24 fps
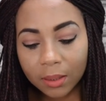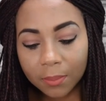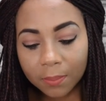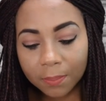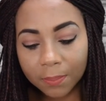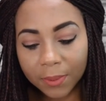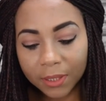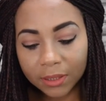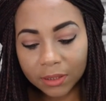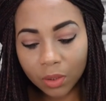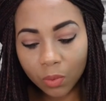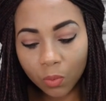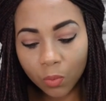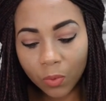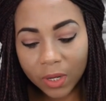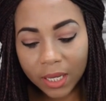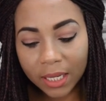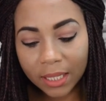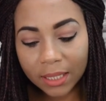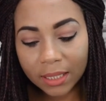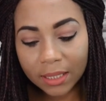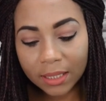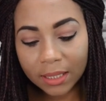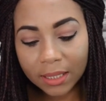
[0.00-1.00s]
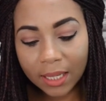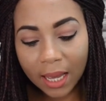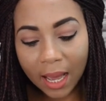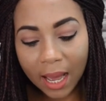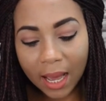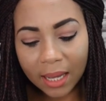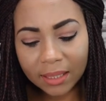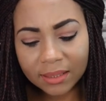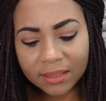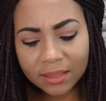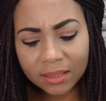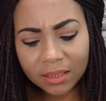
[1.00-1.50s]
But the way he
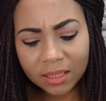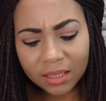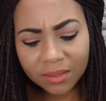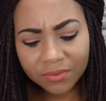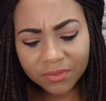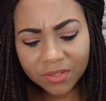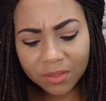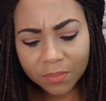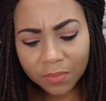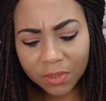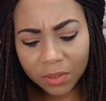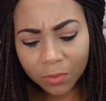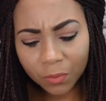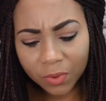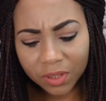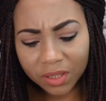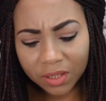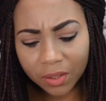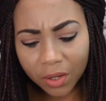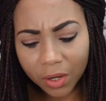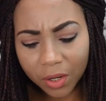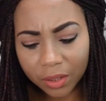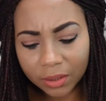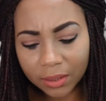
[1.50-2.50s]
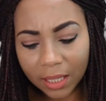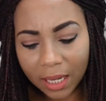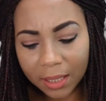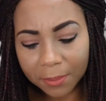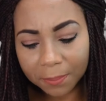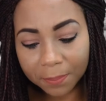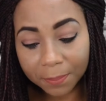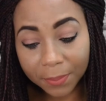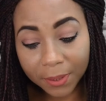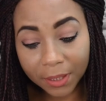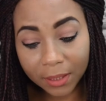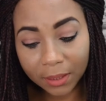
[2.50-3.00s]
acts leaves me with hurt
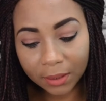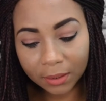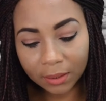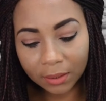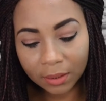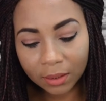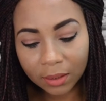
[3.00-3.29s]
and pain.